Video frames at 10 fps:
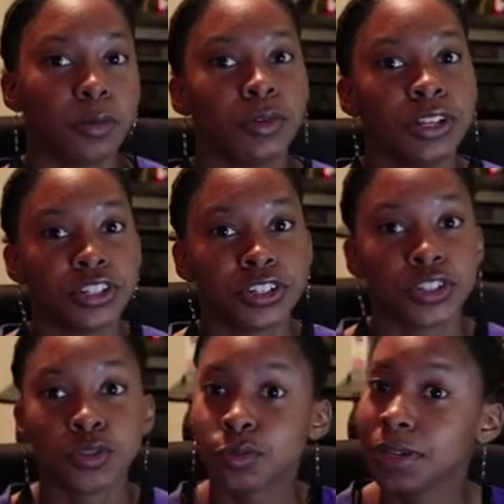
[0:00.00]
When you're
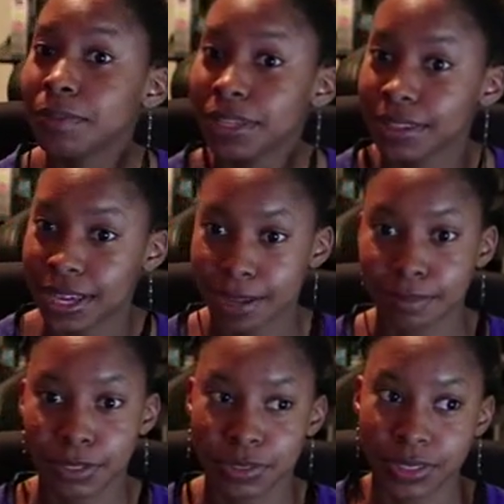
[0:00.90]
streaming
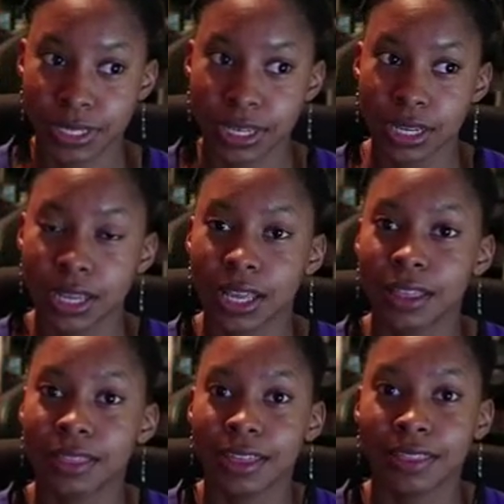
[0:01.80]
that music,
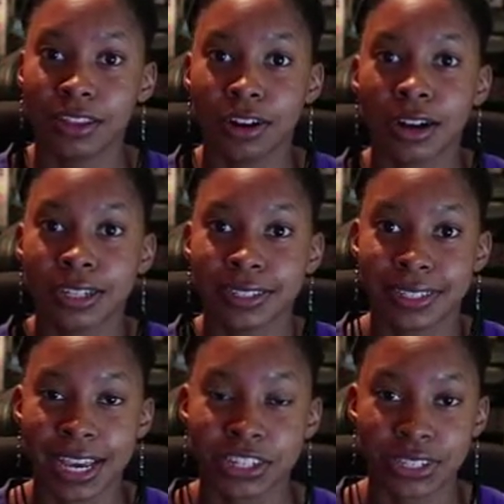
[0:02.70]
then the artist
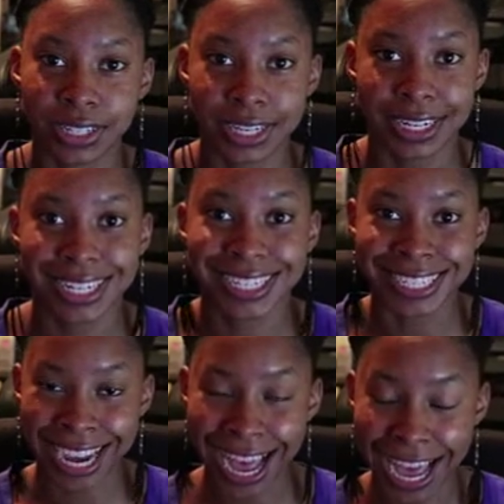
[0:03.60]
is actually getting
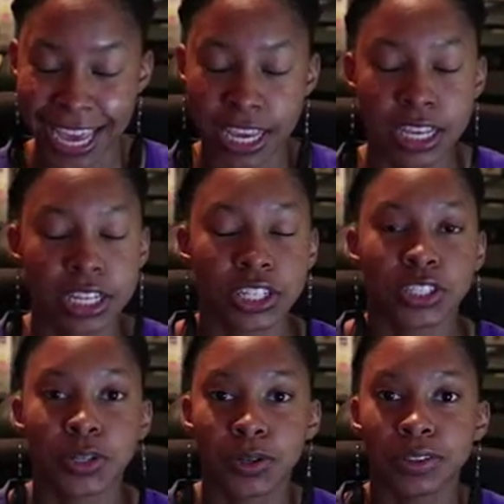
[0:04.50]
DAI.
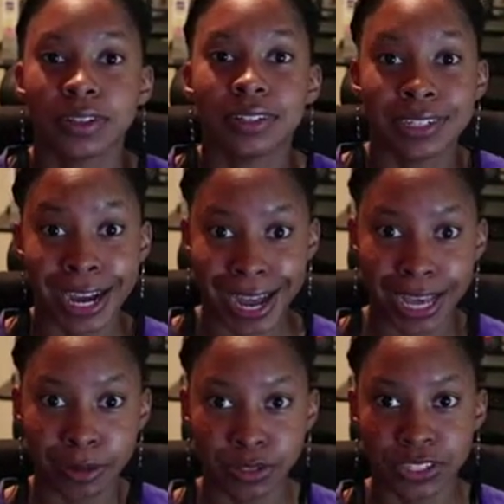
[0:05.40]
So
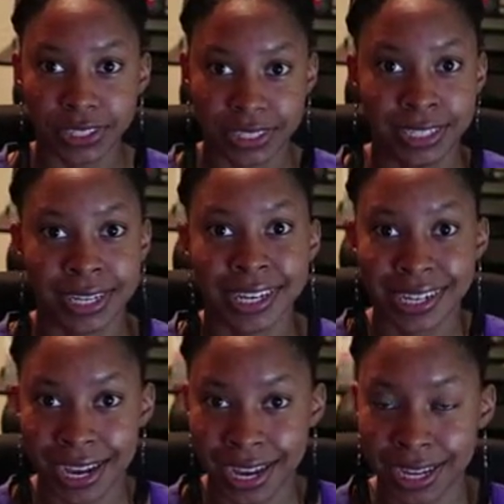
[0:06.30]
DAI, which is
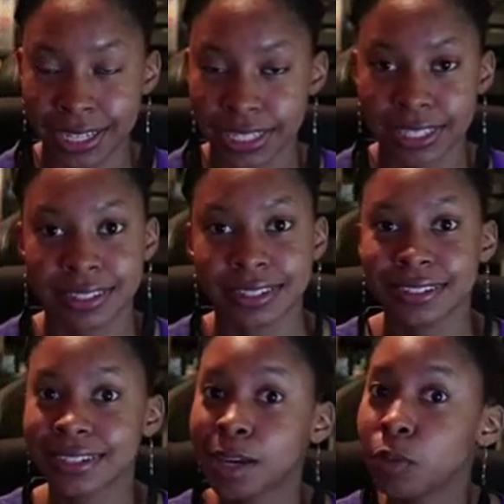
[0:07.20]
DAI, is a
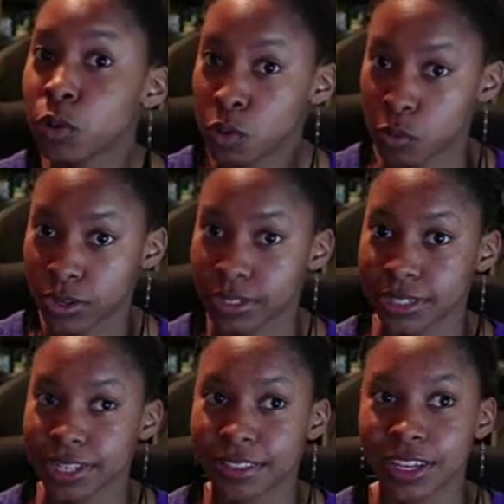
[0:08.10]
stable
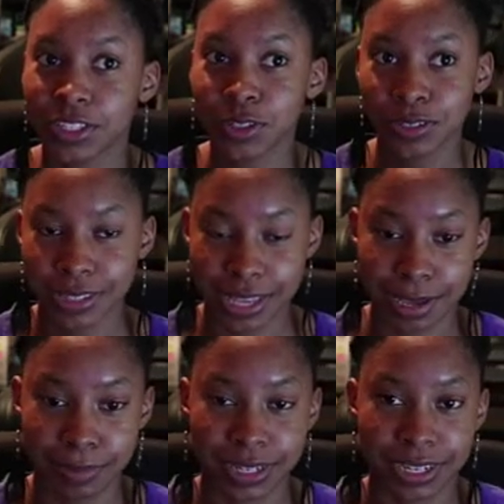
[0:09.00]
coin, and they use
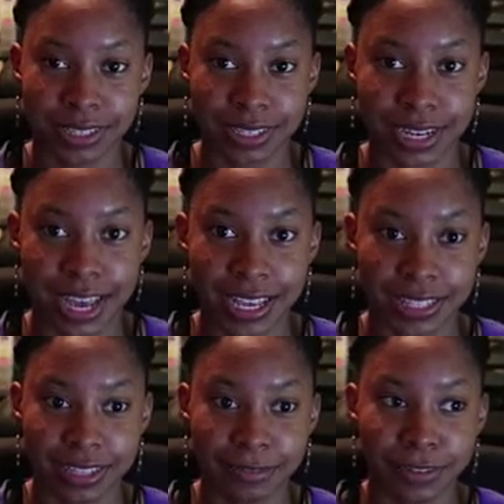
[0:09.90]
that because it
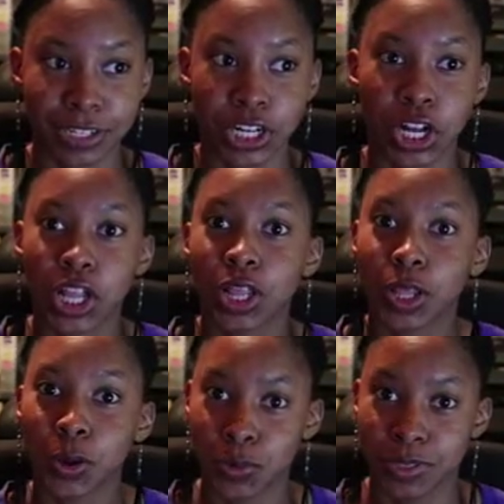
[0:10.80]
has a very
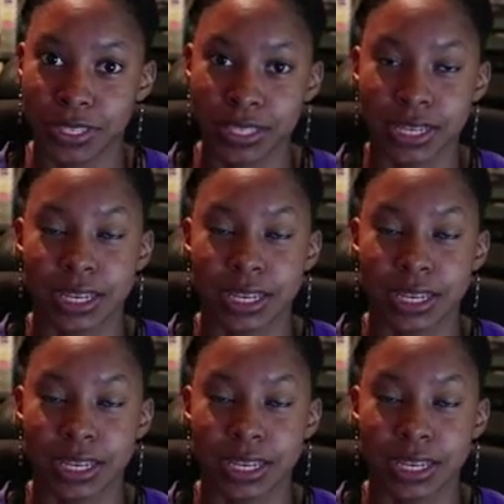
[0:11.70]
close